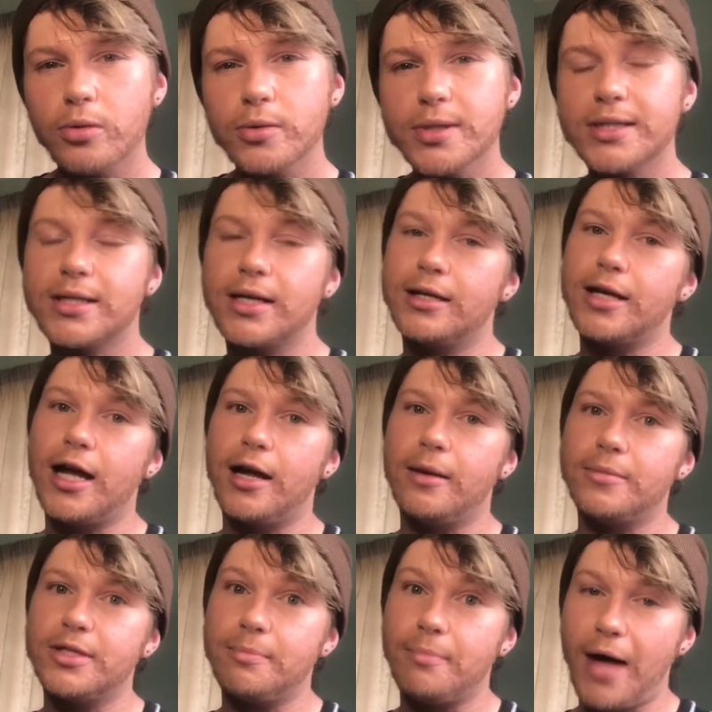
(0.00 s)

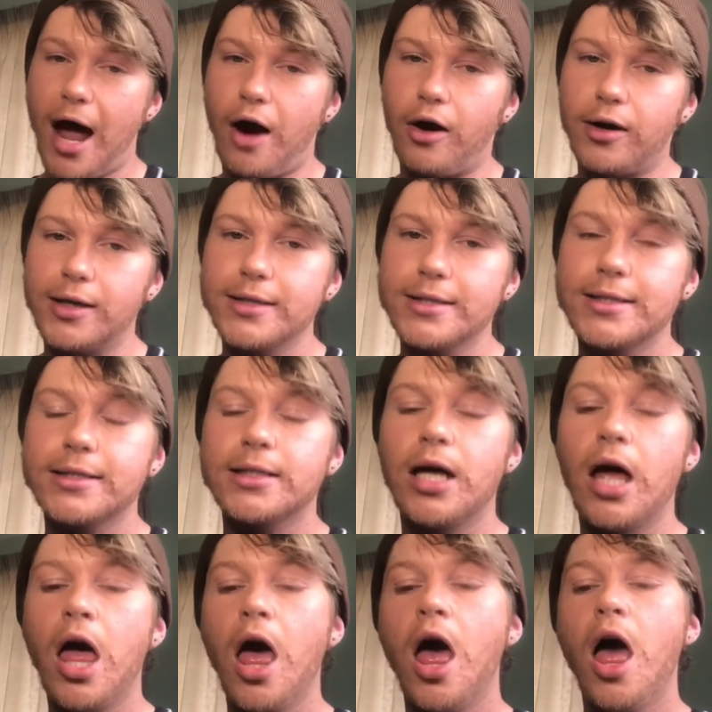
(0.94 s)
almost, named
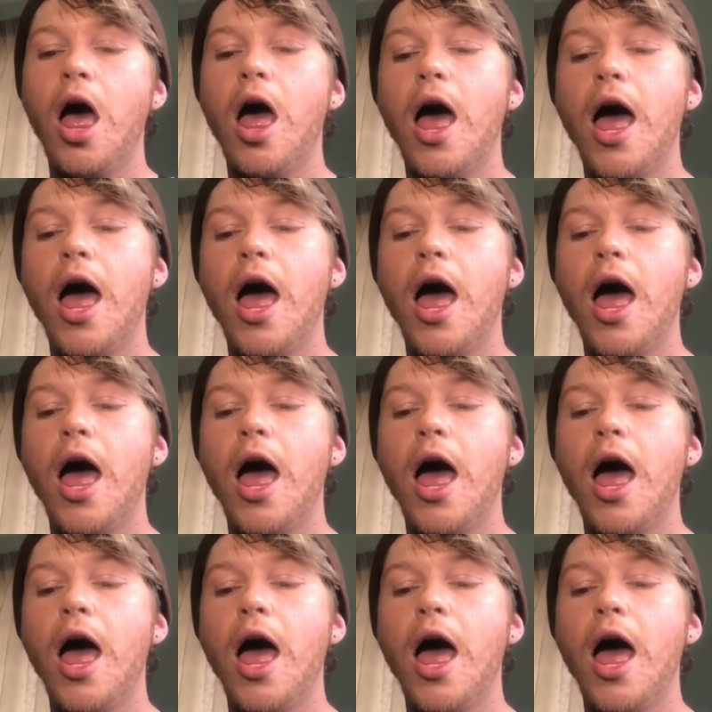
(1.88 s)
Paris.